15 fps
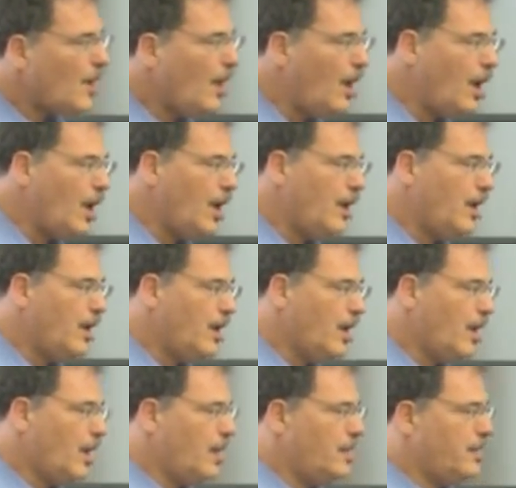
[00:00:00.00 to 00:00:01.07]
uh,
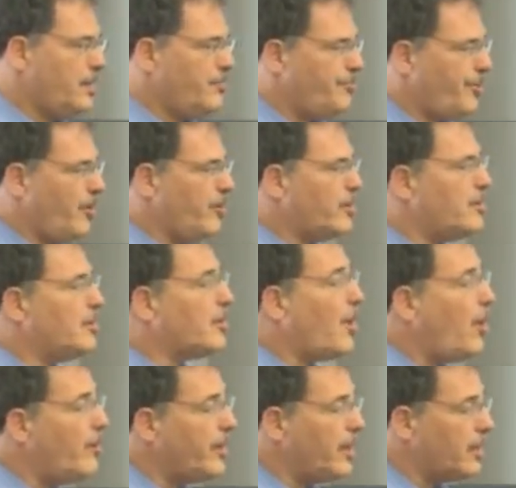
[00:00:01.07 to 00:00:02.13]
uh, empirical
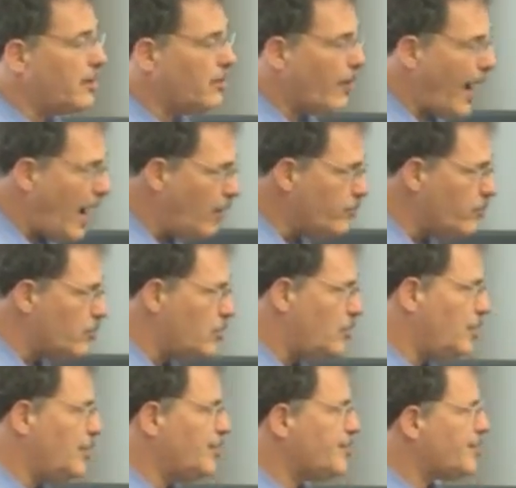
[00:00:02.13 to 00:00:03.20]
coding ground
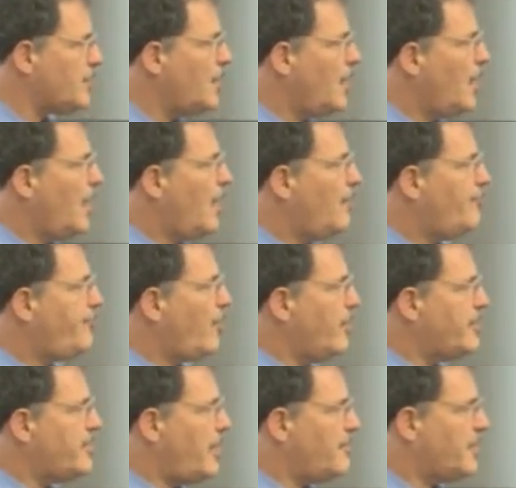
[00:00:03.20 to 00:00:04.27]
rules for
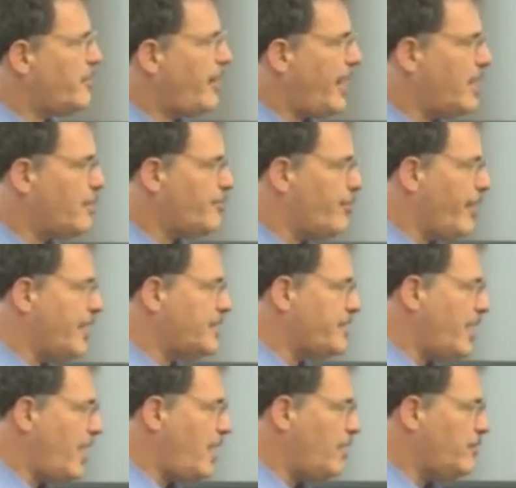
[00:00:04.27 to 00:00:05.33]
a democratic
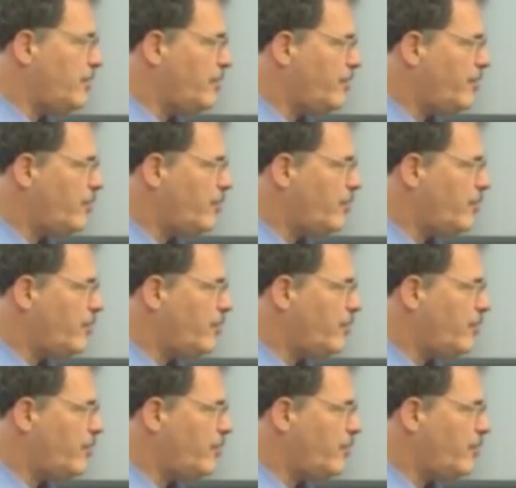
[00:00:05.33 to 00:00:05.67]
breakdown.